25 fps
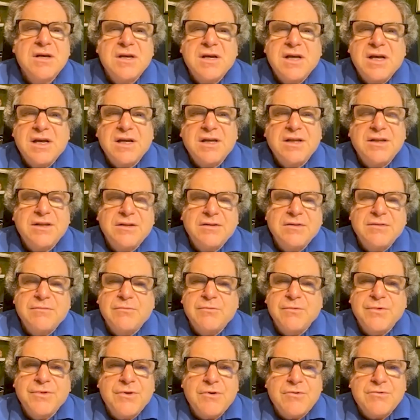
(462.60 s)
And
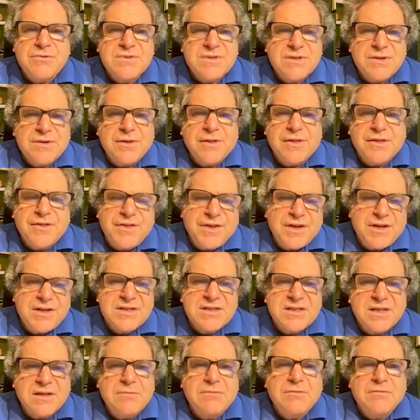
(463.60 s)
those are the
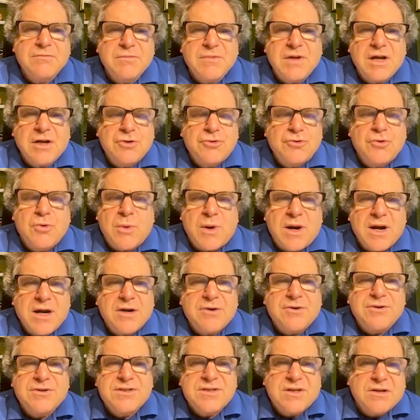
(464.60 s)
things that
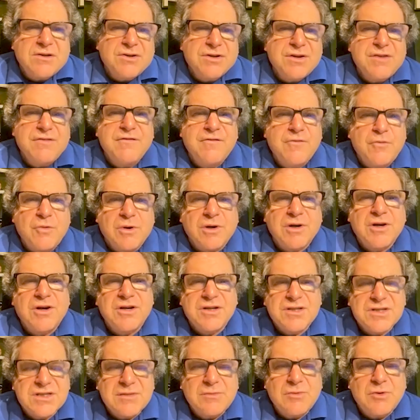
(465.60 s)
acquirers are looking for:
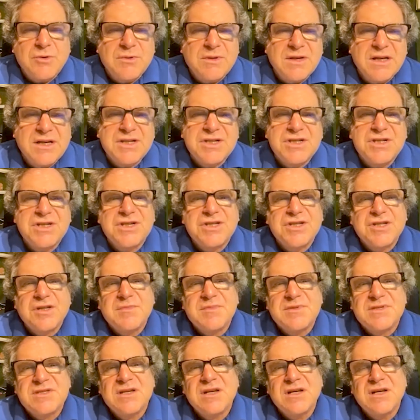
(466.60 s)
customer
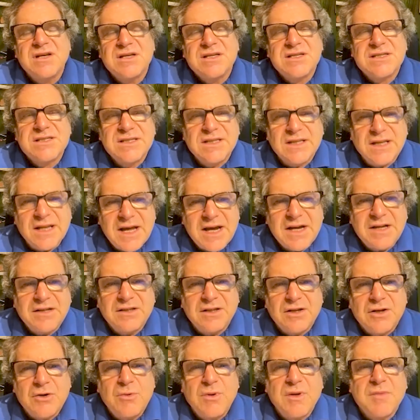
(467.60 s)
relationships, select
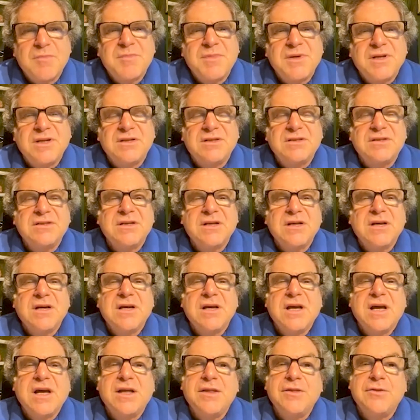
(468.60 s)
equipment,
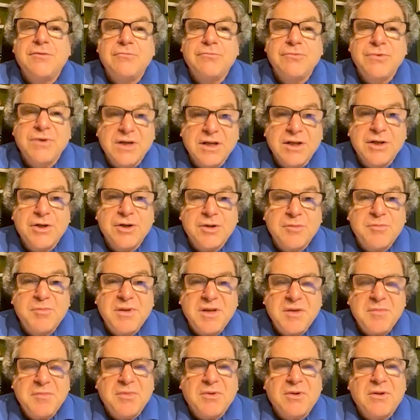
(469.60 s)
and really good
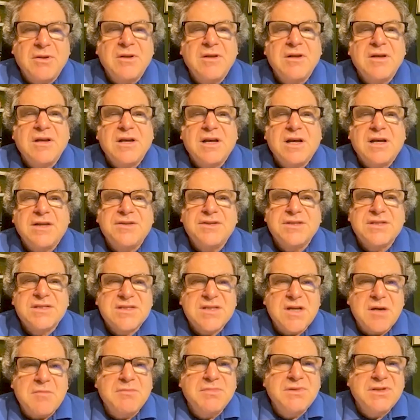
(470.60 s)
people. And the
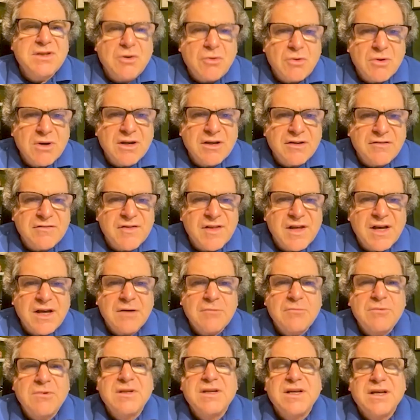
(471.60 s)
sum total of
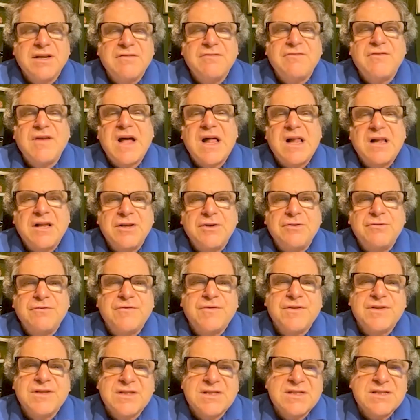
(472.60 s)
that will get value
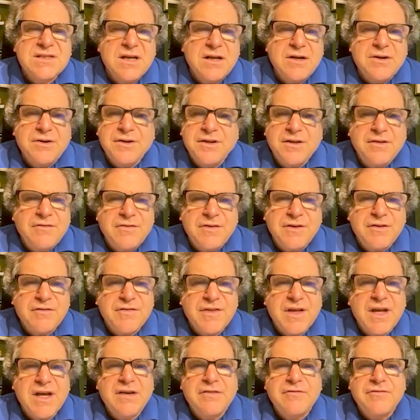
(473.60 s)
for the seller, even if
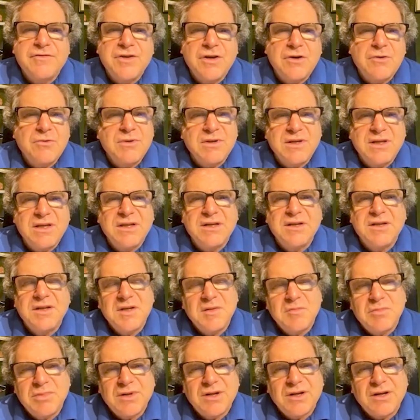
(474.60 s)
they have no E in
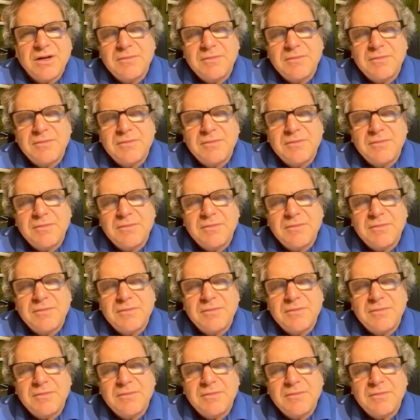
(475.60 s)
EBITDA.